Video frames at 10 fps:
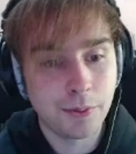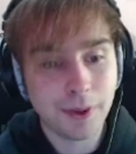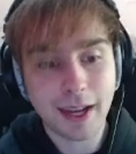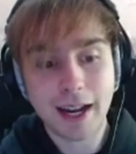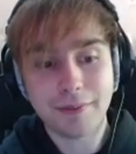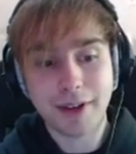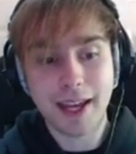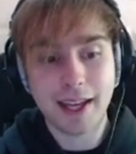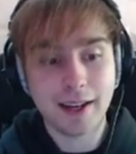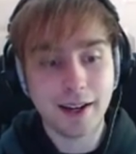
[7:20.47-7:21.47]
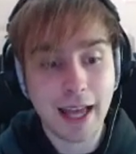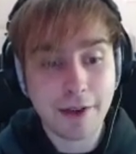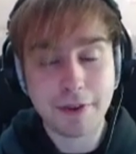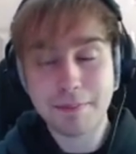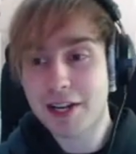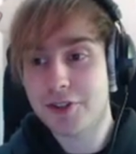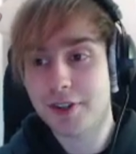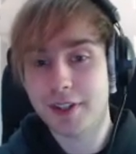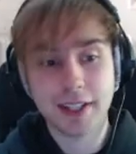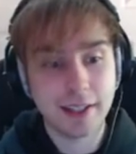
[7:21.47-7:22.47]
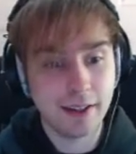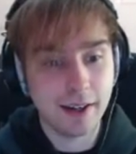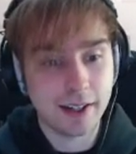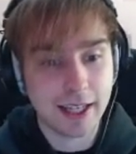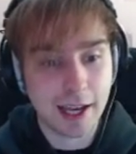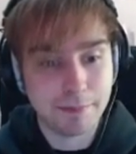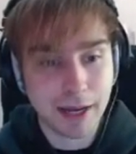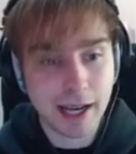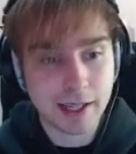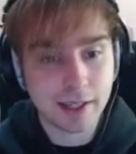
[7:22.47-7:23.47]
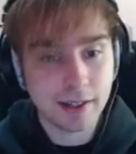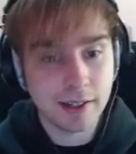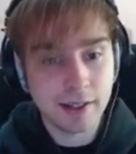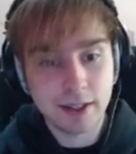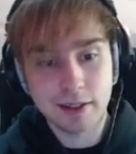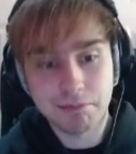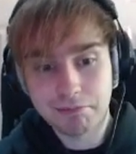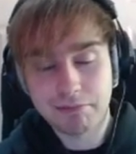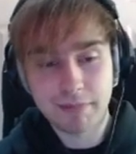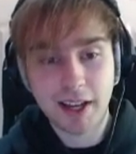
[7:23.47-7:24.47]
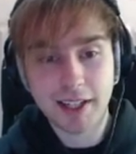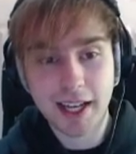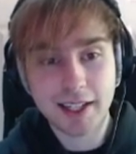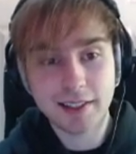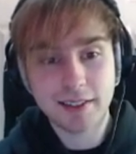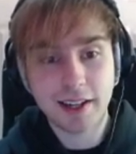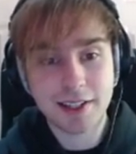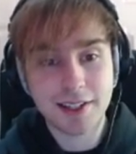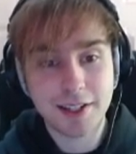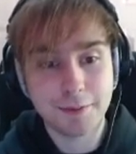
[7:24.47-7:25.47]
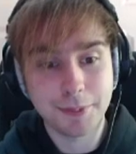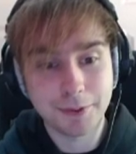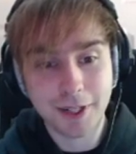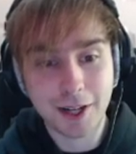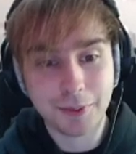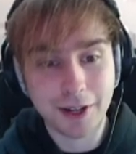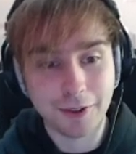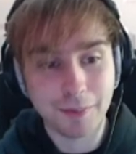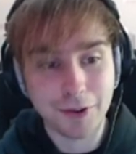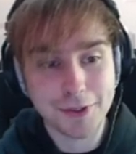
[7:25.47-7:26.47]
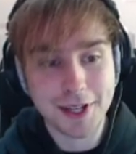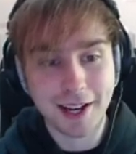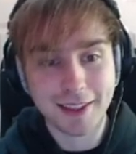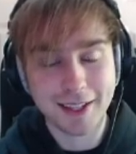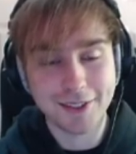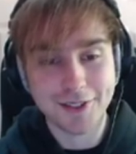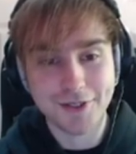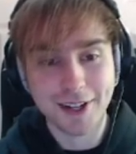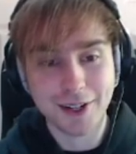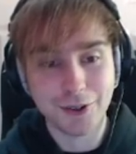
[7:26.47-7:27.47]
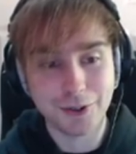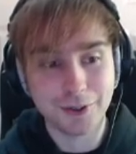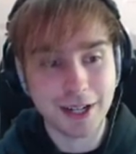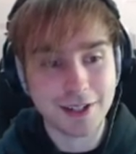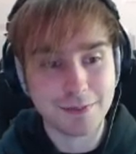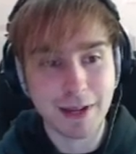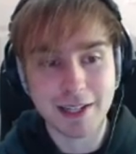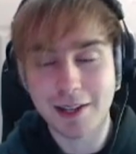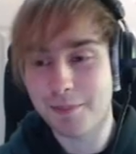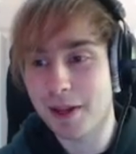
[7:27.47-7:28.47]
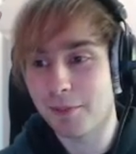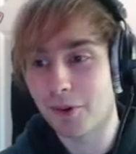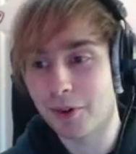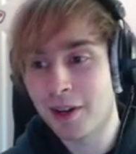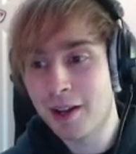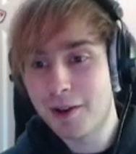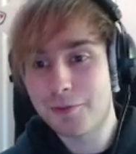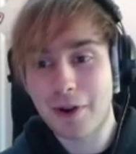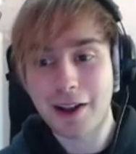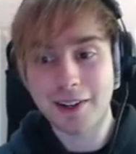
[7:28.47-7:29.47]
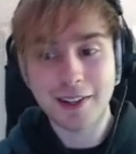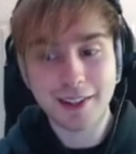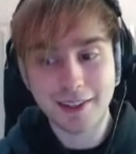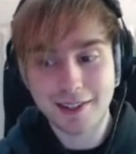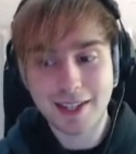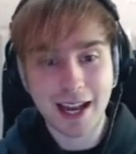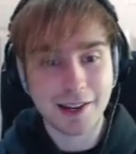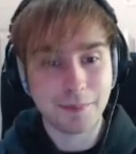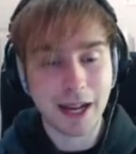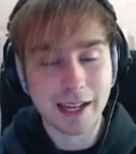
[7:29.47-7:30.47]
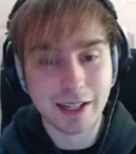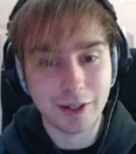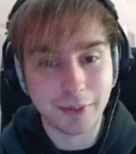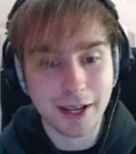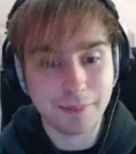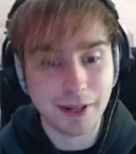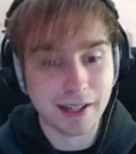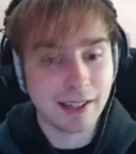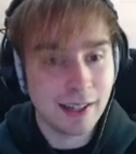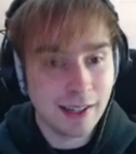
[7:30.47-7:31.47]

we then have a heavy mesh game bag. Again, nice and simple. Colorway on the multi I think looks really cool. It just makes it a bit more fun than the standard black colorway. But